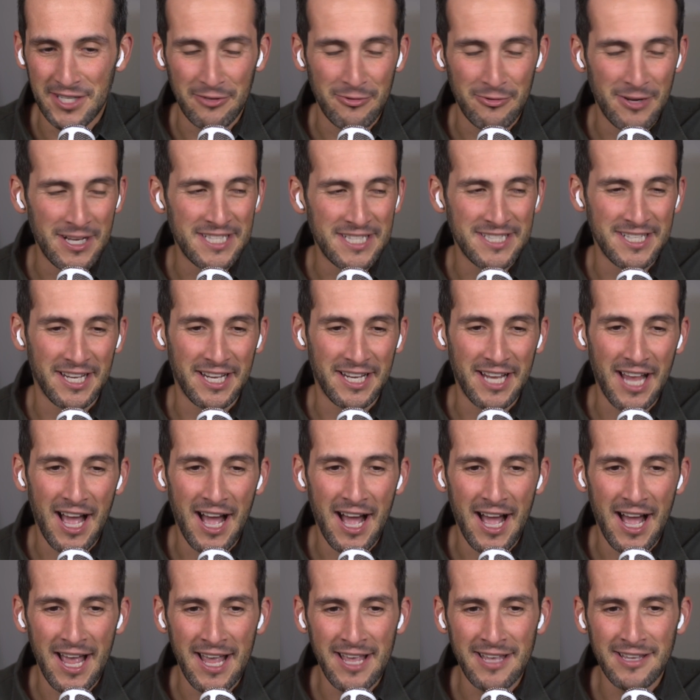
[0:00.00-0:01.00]
REITs, like
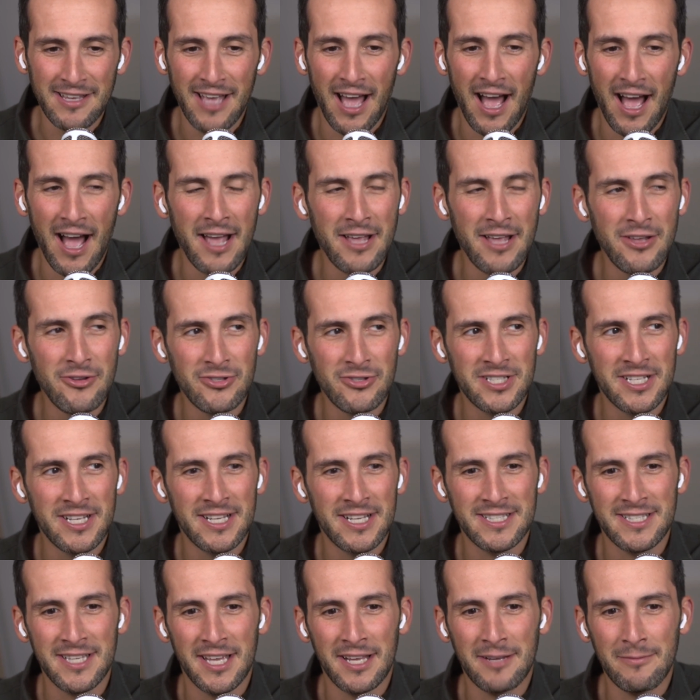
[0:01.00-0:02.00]
I use it
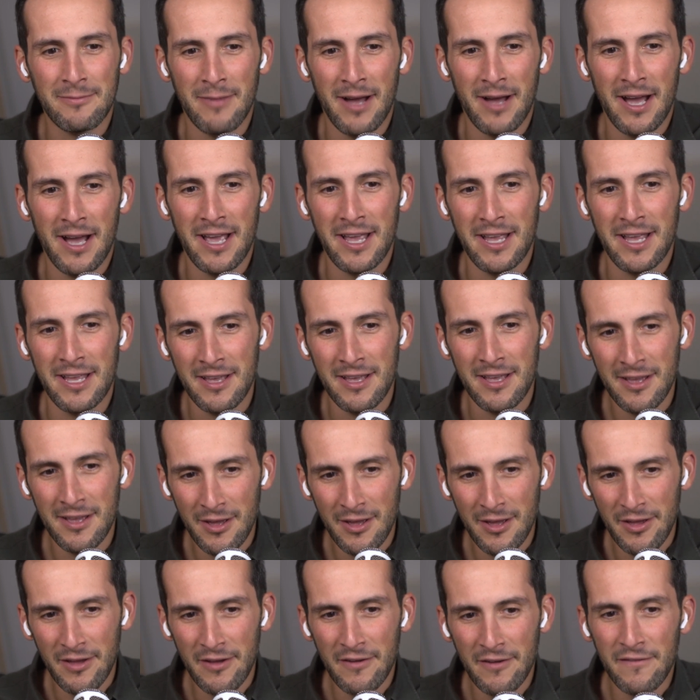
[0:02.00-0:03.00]
as like my
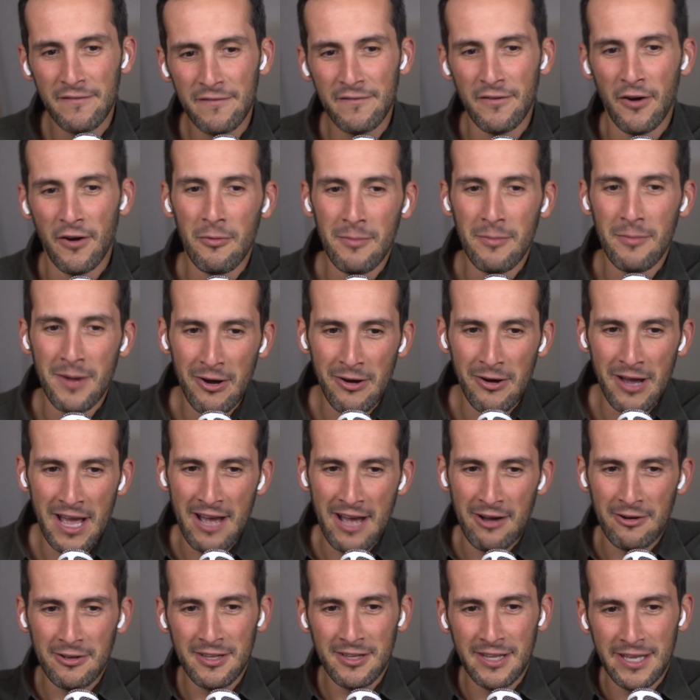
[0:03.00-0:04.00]
FOMO
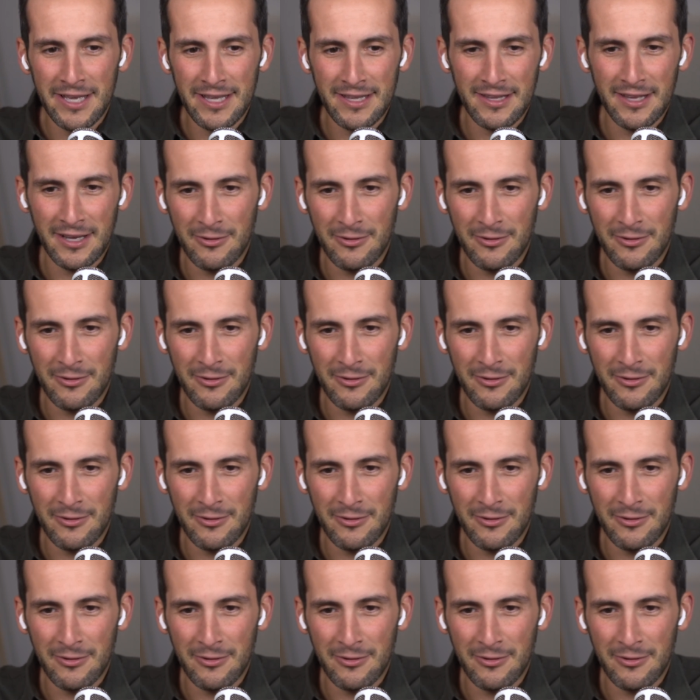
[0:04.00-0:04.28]
outlet.